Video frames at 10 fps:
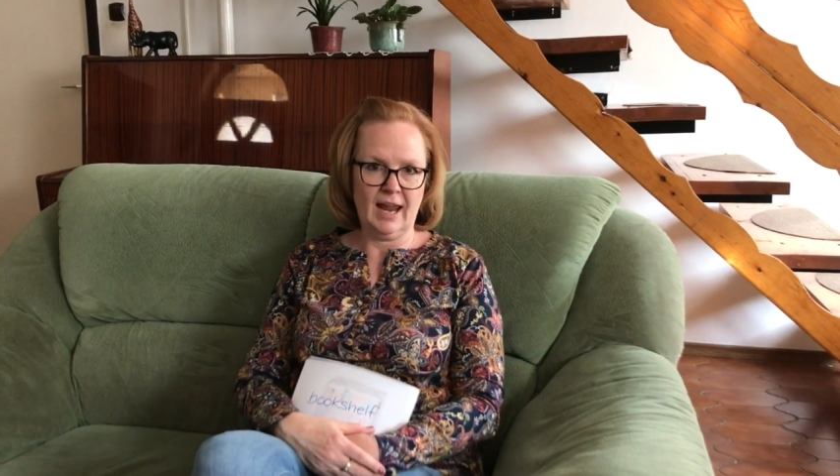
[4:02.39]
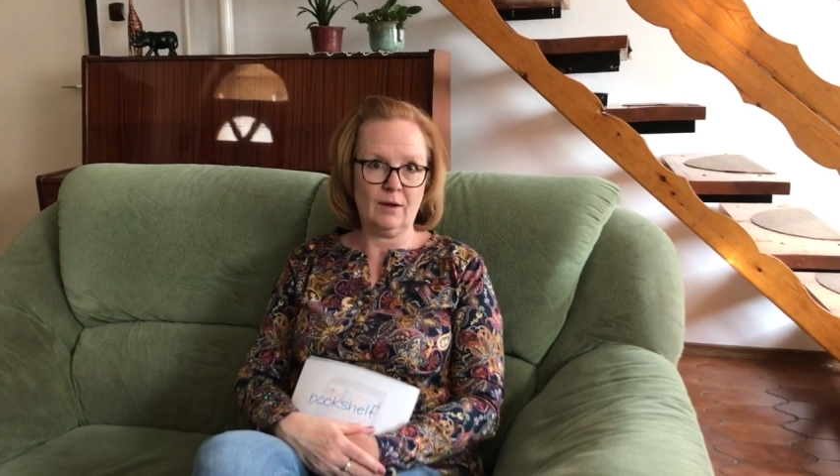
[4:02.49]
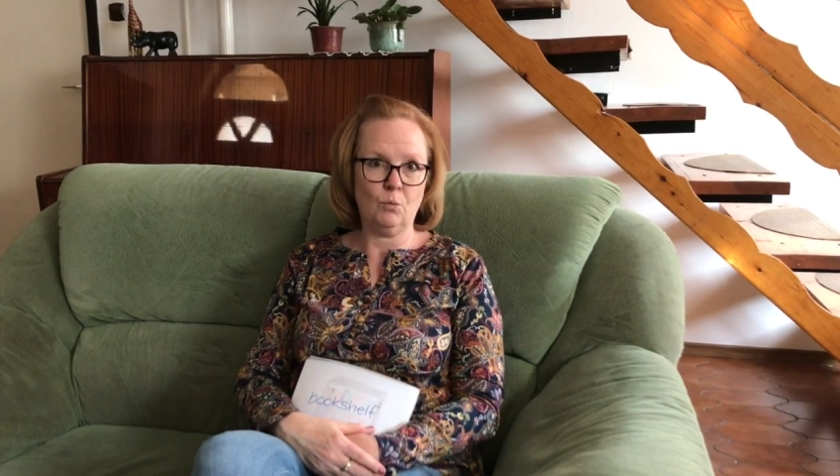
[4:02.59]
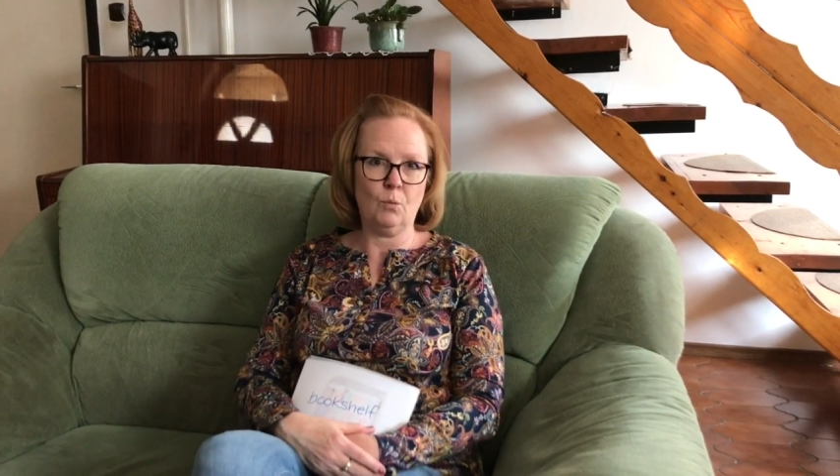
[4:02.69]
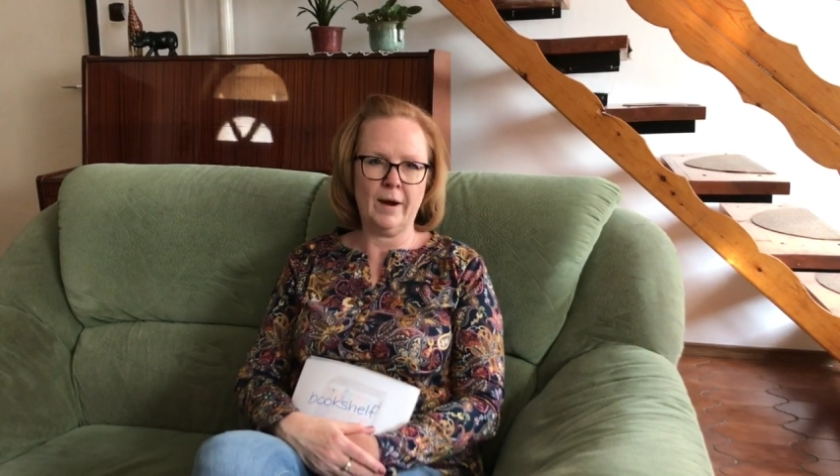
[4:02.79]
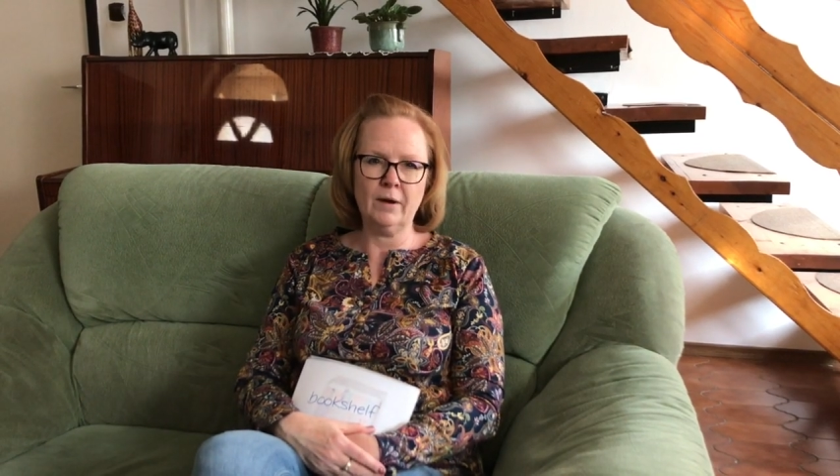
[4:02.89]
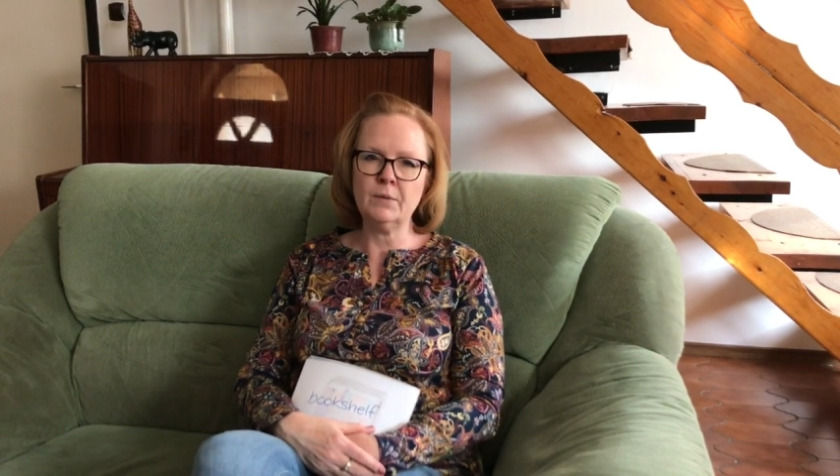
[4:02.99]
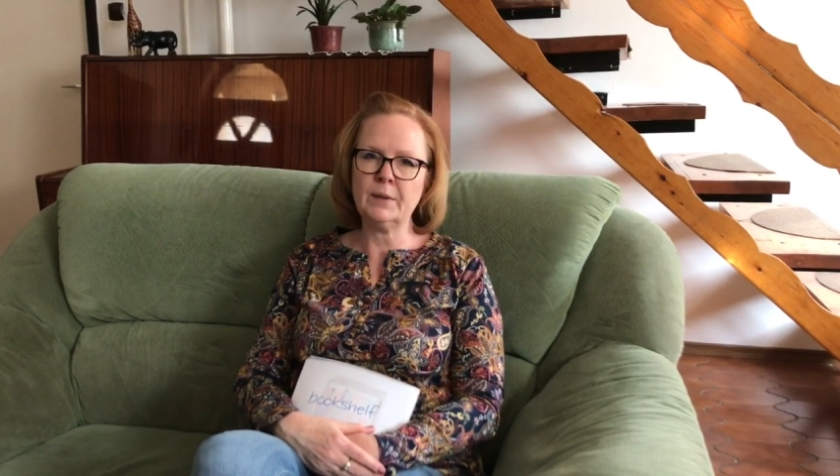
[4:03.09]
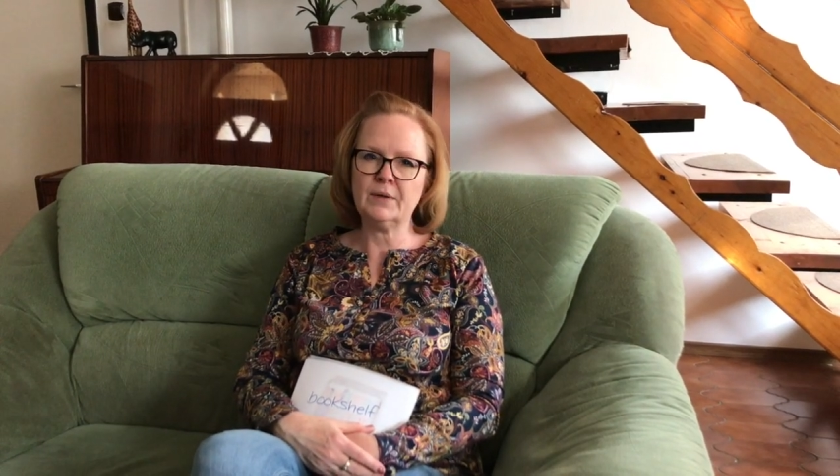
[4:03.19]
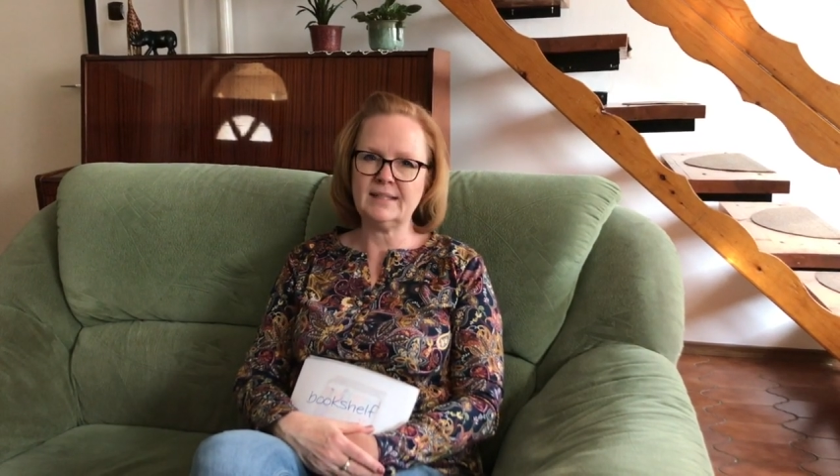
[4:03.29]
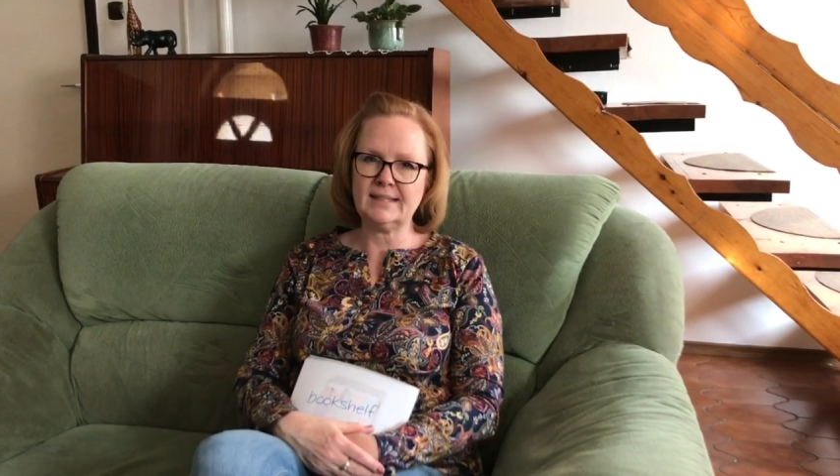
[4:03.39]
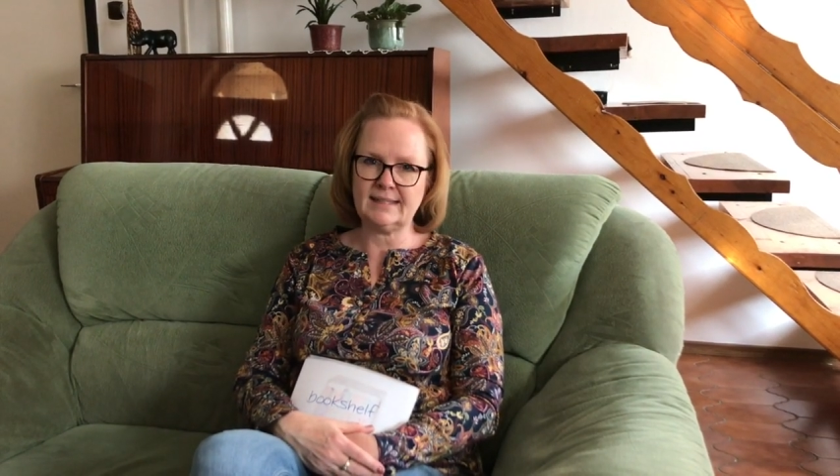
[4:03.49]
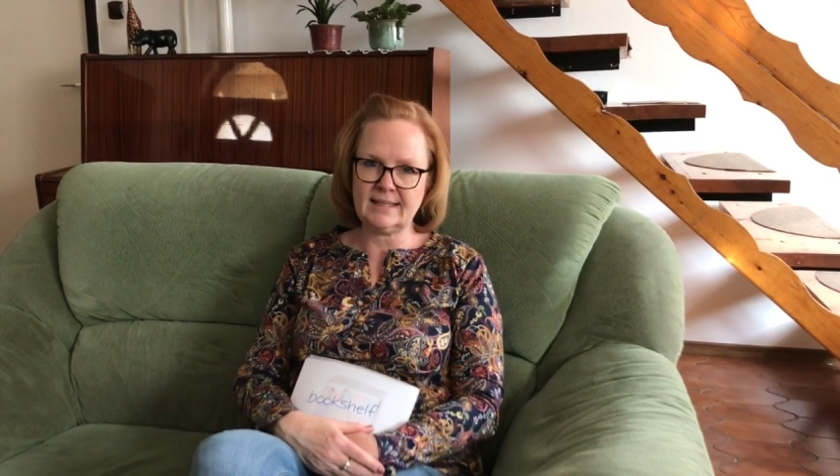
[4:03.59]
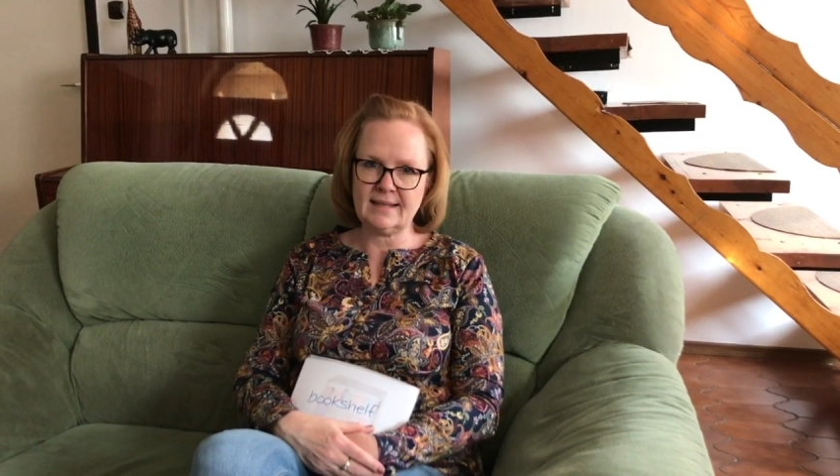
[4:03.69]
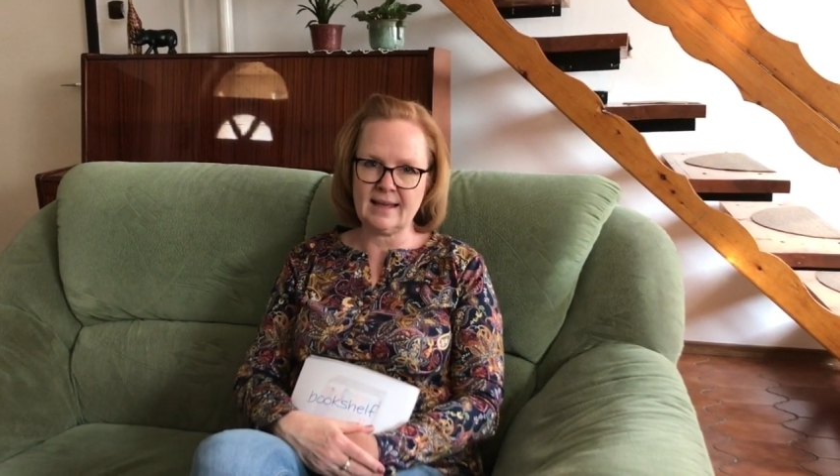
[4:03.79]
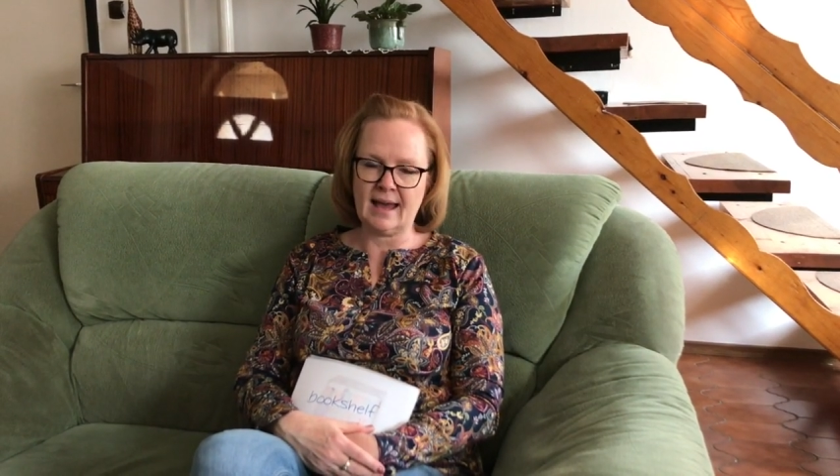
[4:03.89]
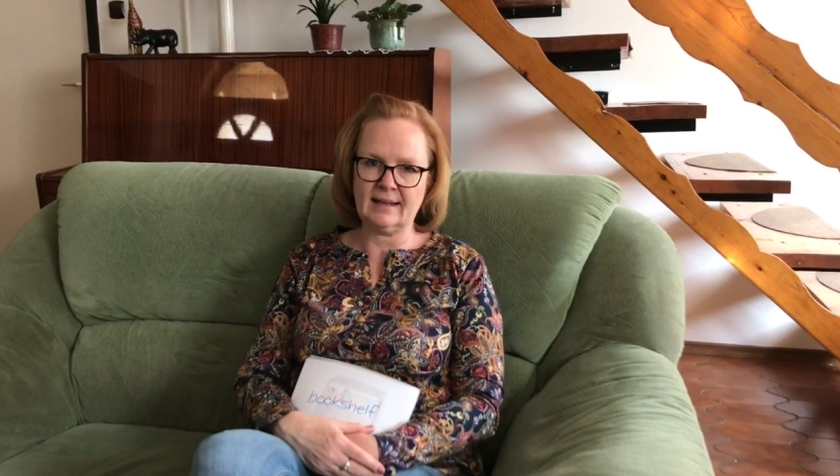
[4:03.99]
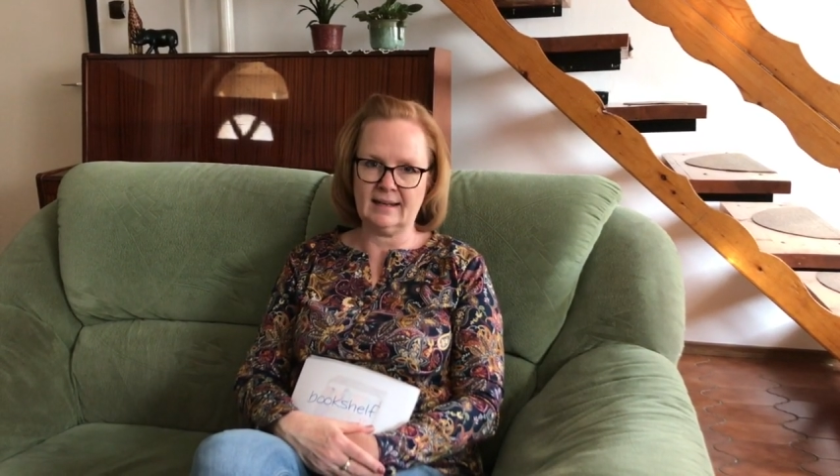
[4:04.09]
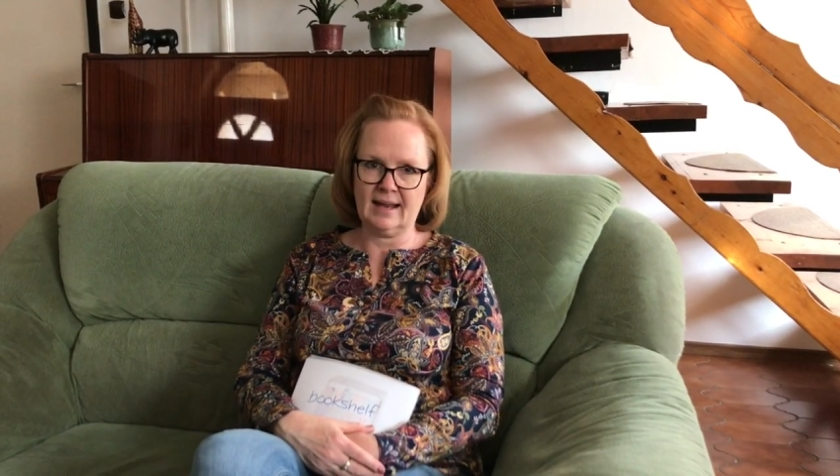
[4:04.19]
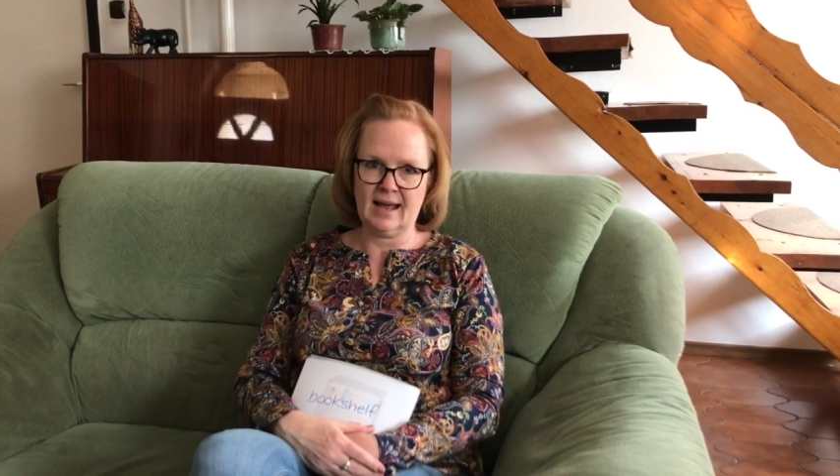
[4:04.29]
and where we would see that
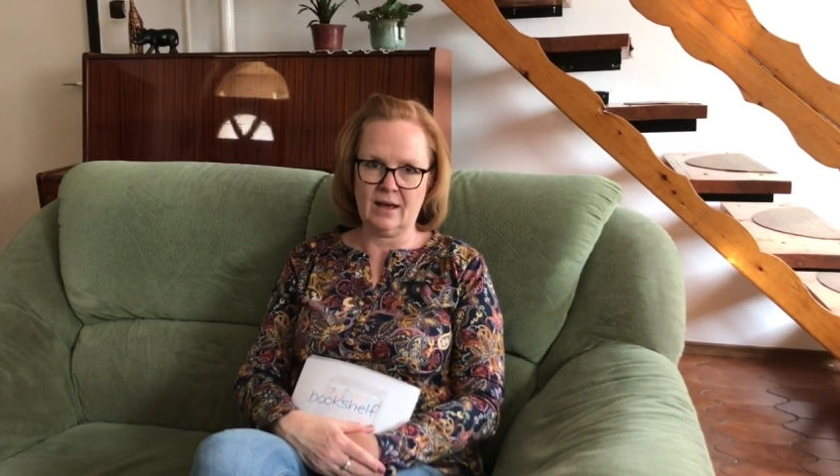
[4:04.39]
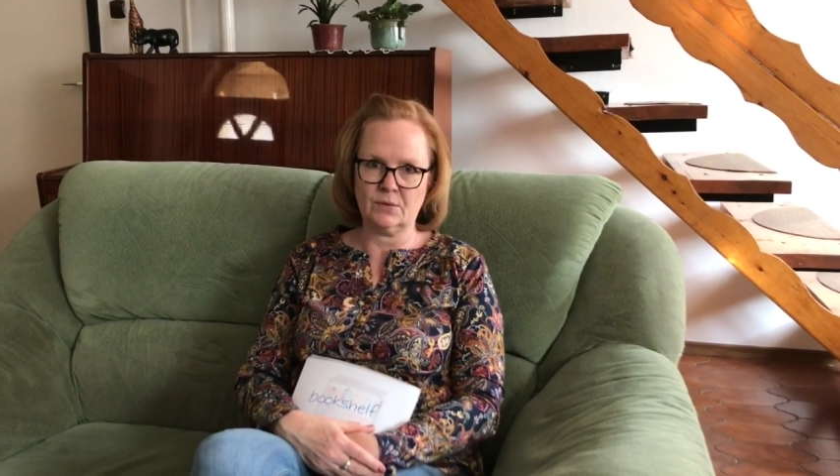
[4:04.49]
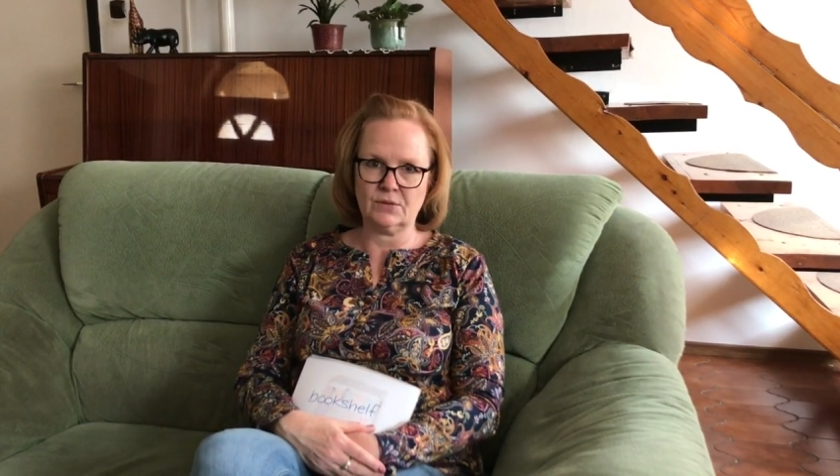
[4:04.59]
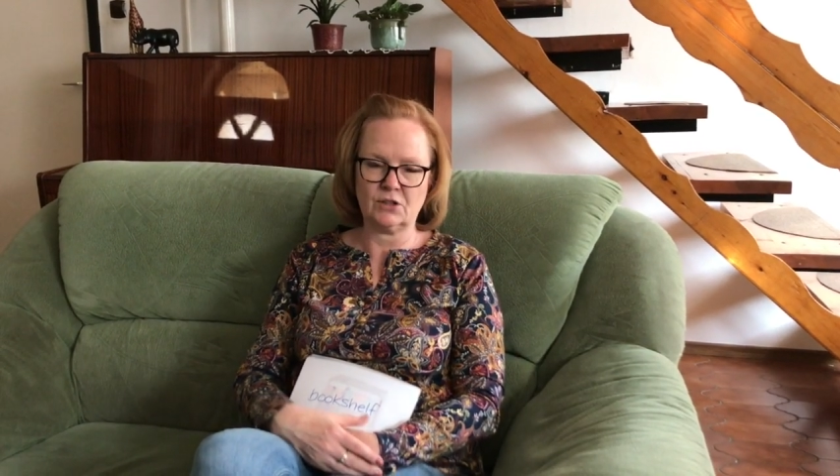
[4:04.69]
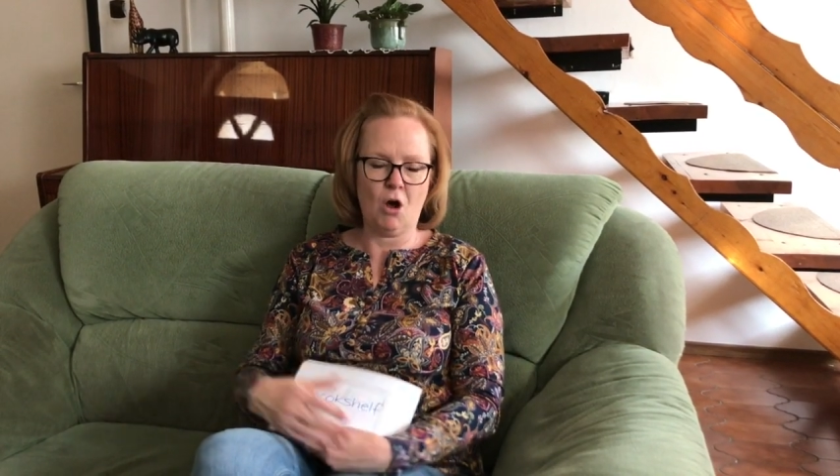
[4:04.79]
in a house.